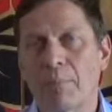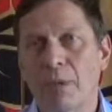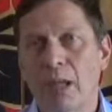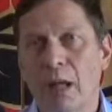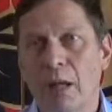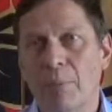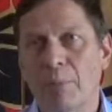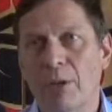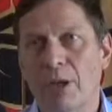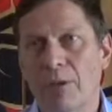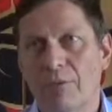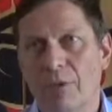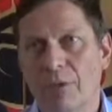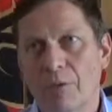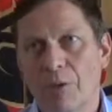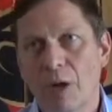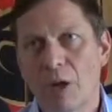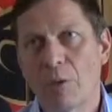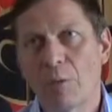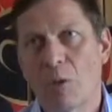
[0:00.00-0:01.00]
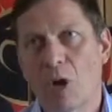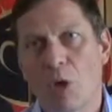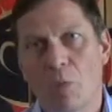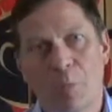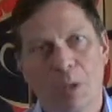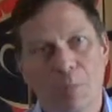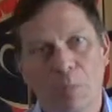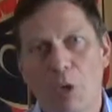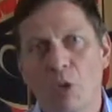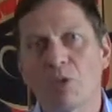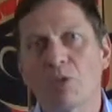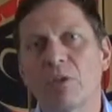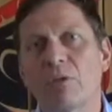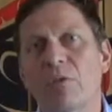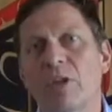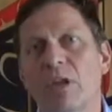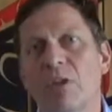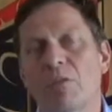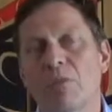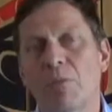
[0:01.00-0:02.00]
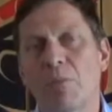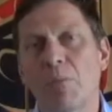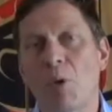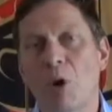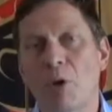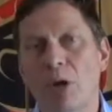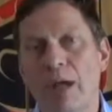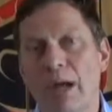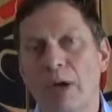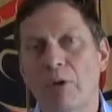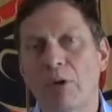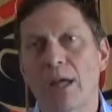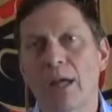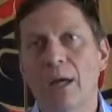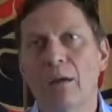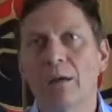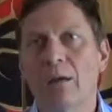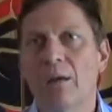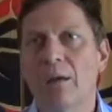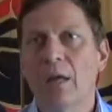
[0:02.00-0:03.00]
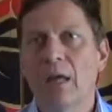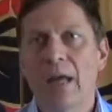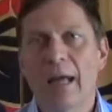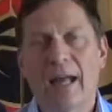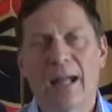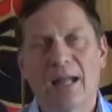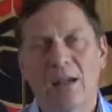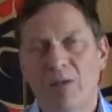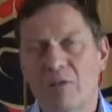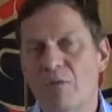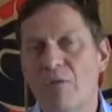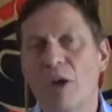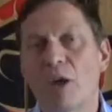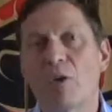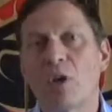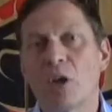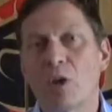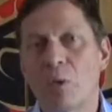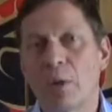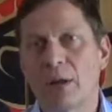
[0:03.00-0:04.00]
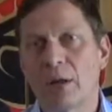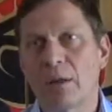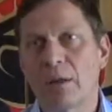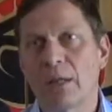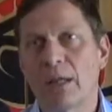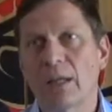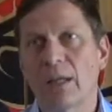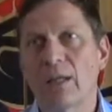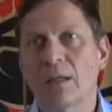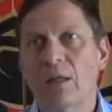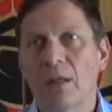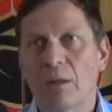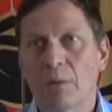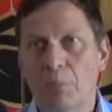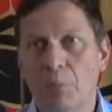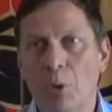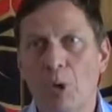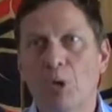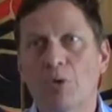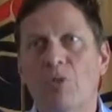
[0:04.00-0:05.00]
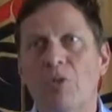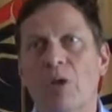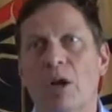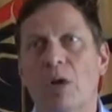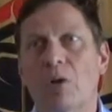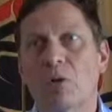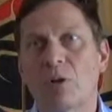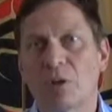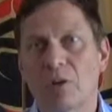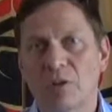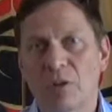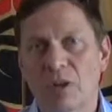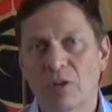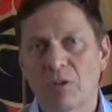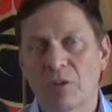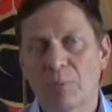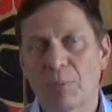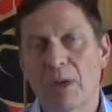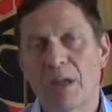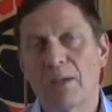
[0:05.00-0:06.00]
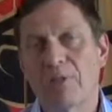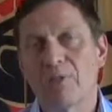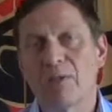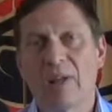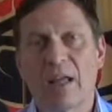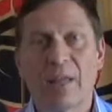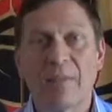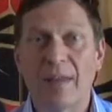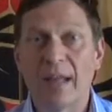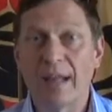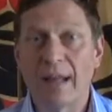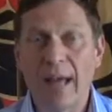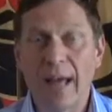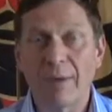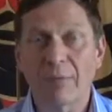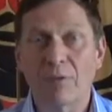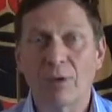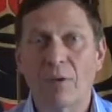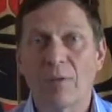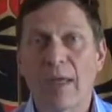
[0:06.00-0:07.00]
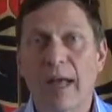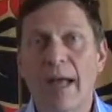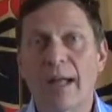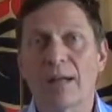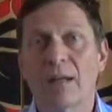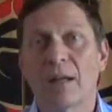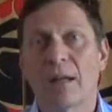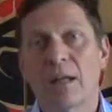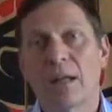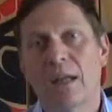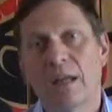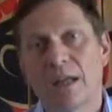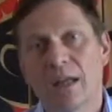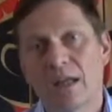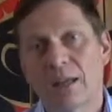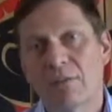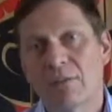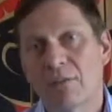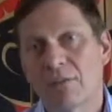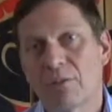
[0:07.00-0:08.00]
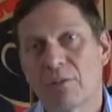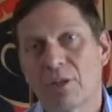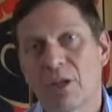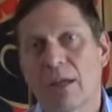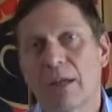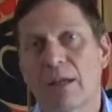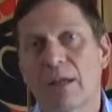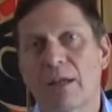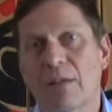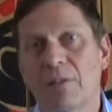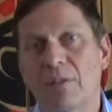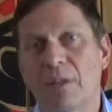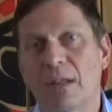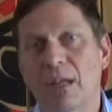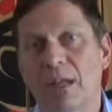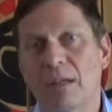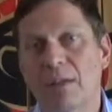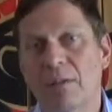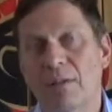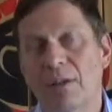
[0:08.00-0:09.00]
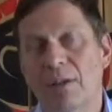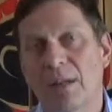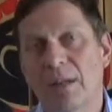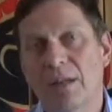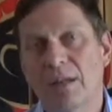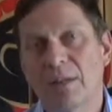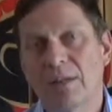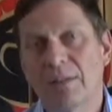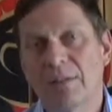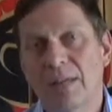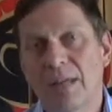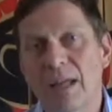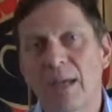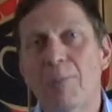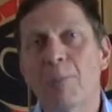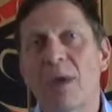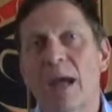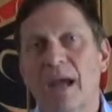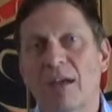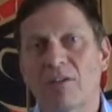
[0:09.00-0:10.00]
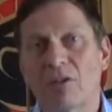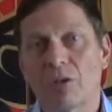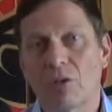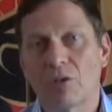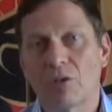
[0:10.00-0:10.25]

a bit of a fireball, but most of it is remote area, and it very quickly burns out, dissipates, and then after that, It's the impacts are